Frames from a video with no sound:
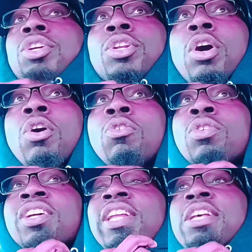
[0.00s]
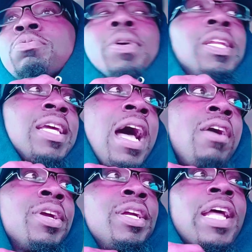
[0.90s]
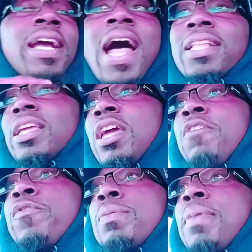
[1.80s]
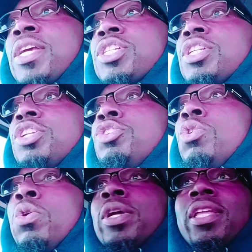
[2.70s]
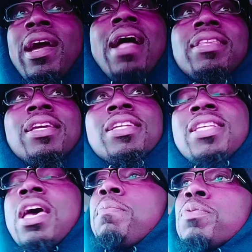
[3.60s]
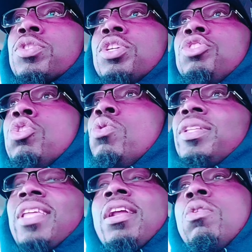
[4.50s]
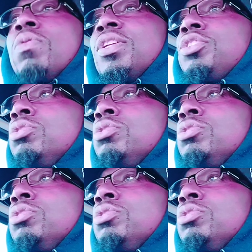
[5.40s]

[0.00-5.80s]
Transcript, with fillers: you know, that's really out here that got the information to do it, they got the examples to do it, they don't want to